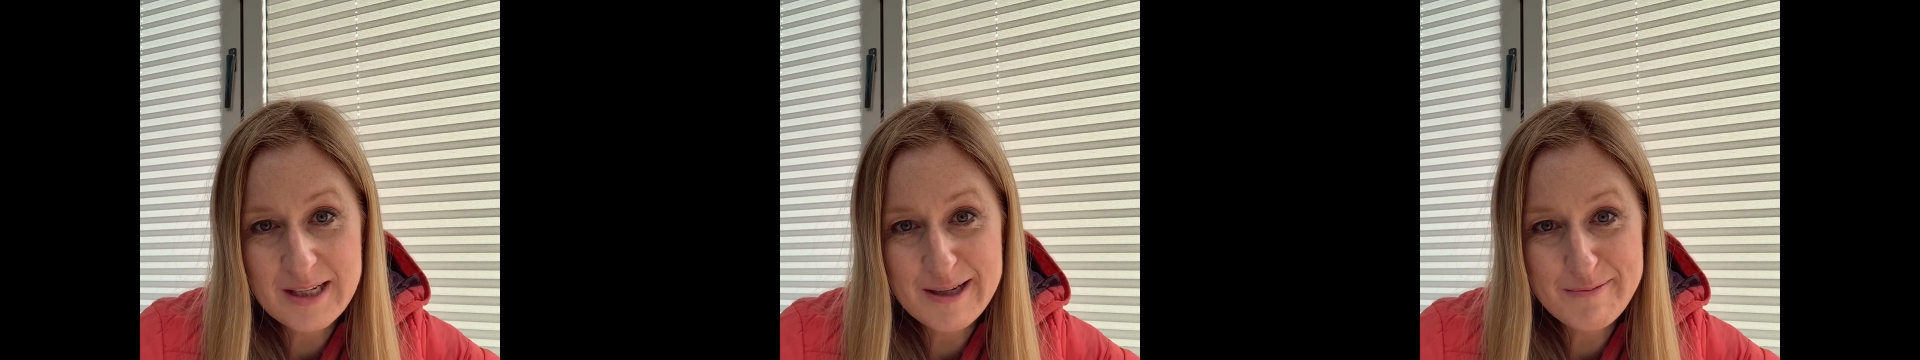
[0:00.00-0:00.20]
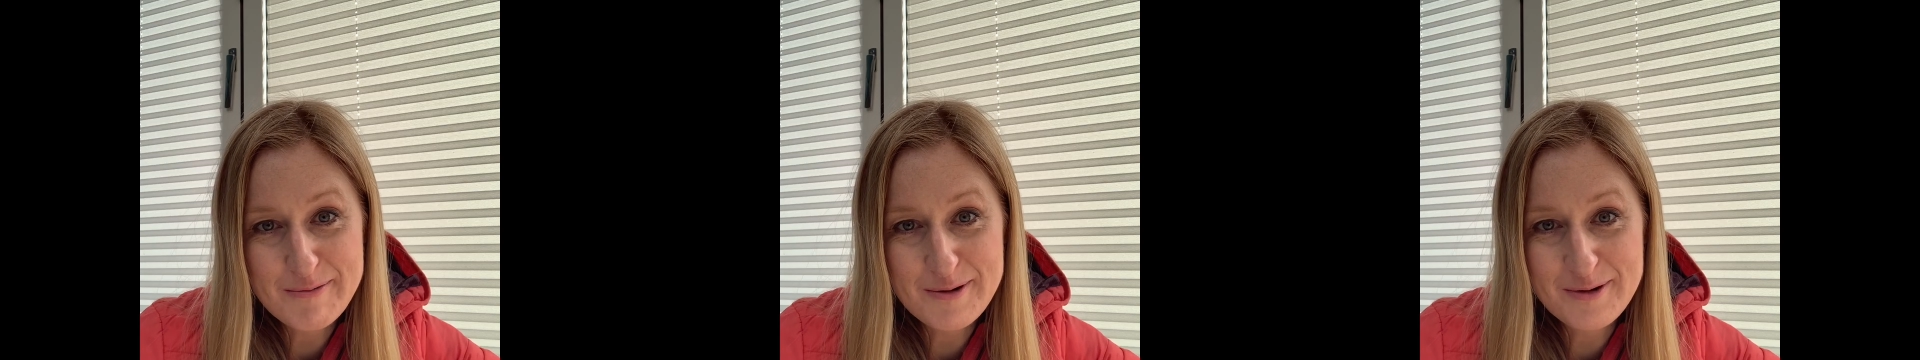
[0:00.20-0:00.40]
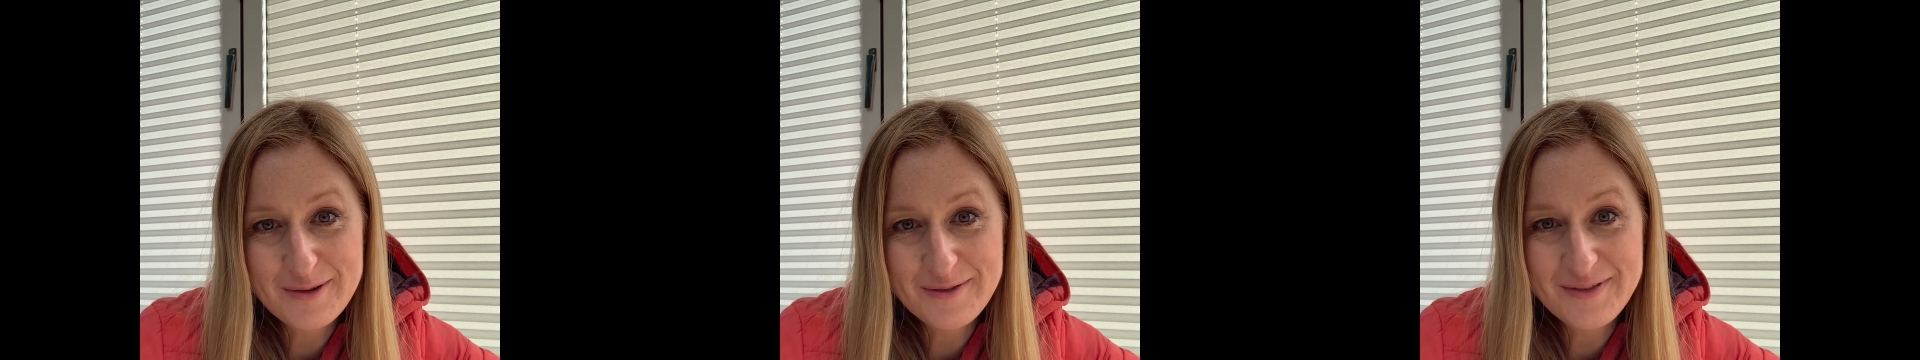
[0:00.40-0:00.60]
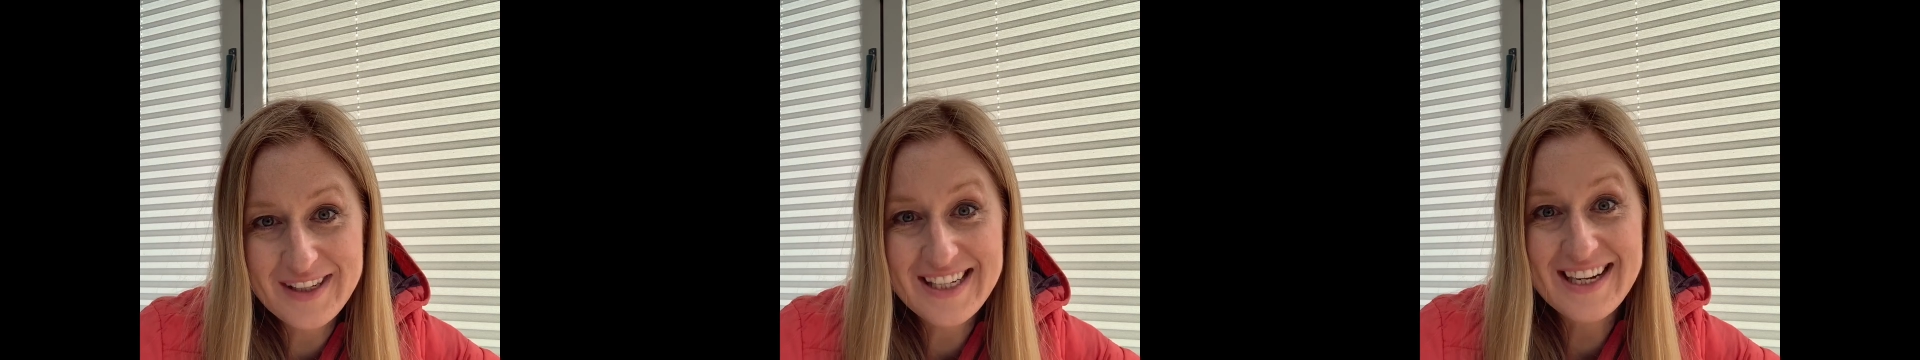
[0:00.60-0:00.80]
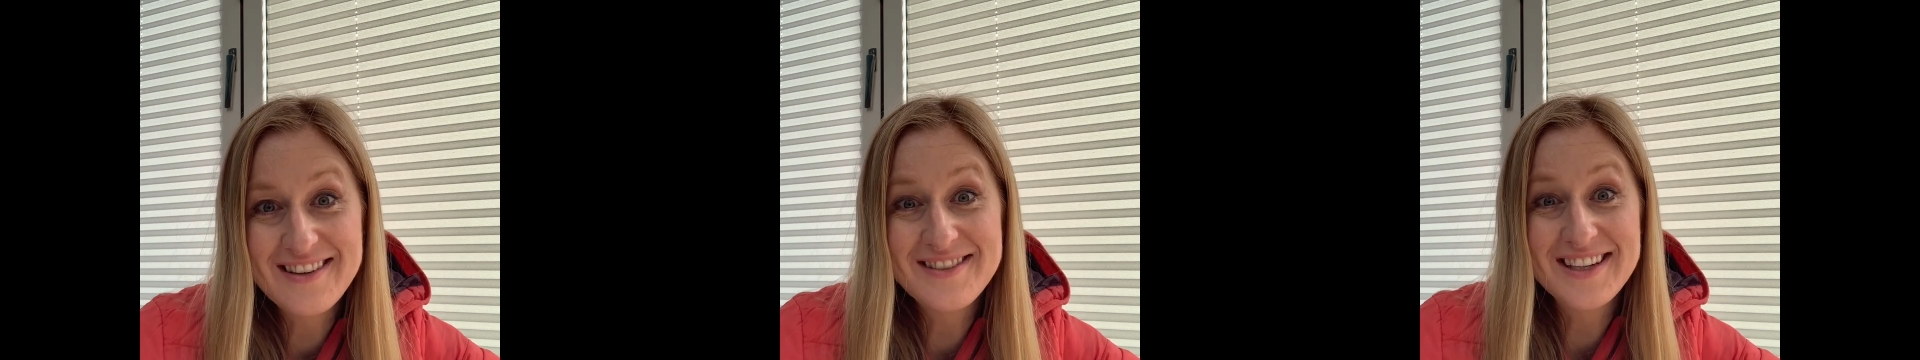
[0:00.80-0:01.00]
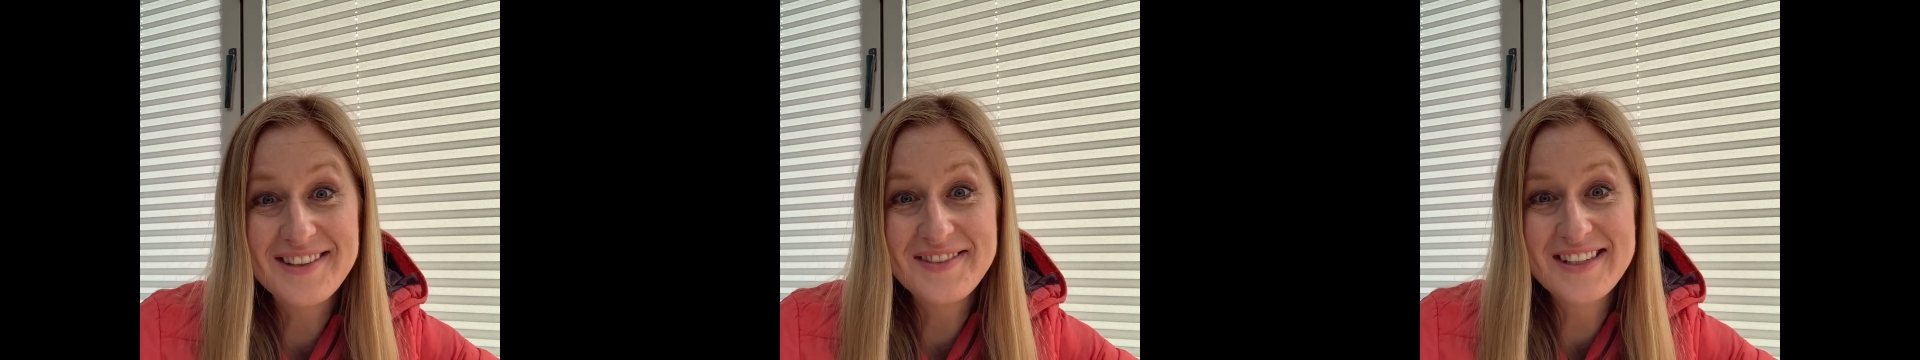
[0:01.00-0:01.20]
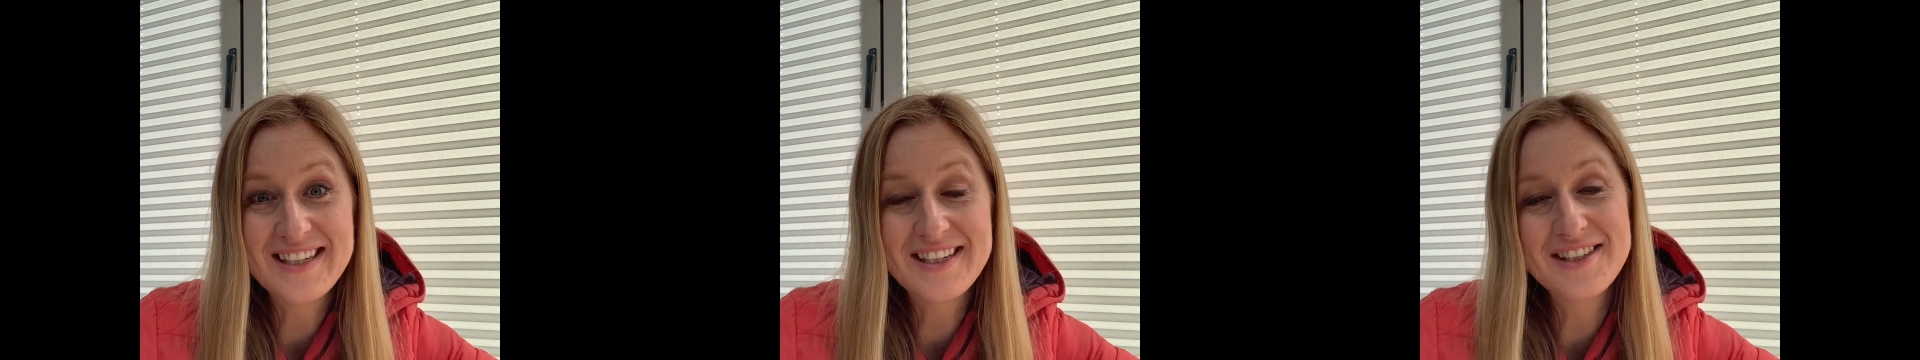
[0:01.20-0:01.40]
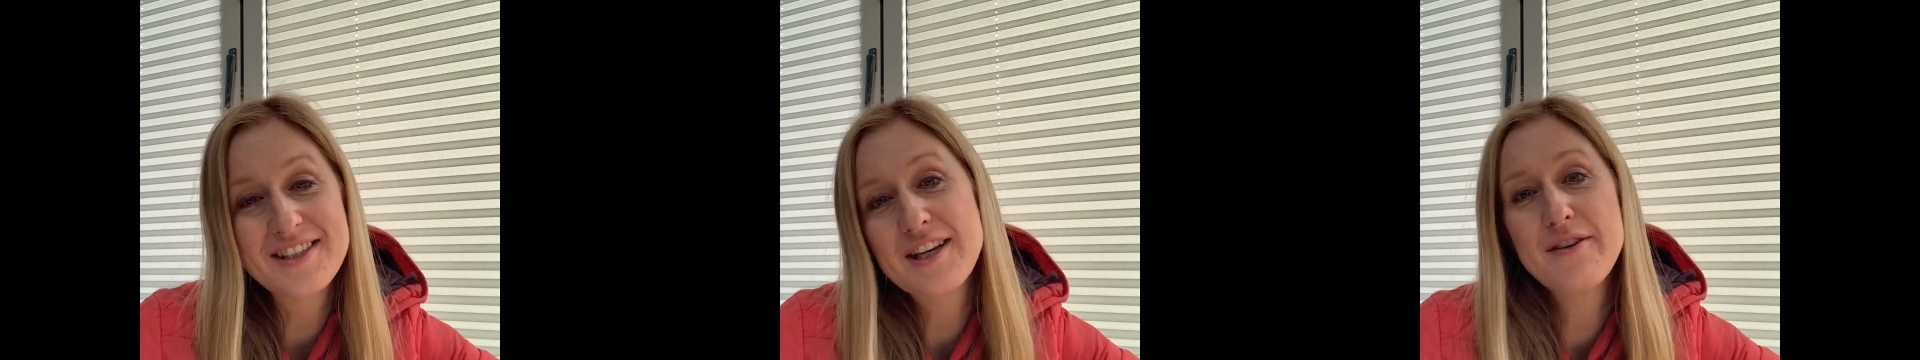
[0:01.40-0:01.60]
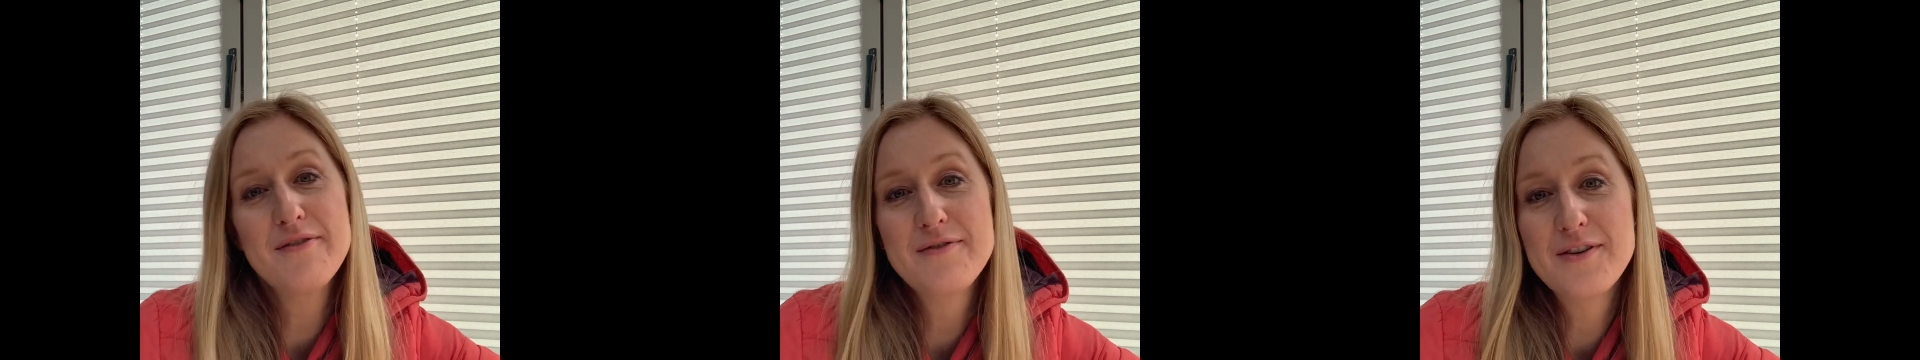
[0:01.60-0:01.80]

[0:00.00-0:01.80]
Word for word: people videos that i've seen so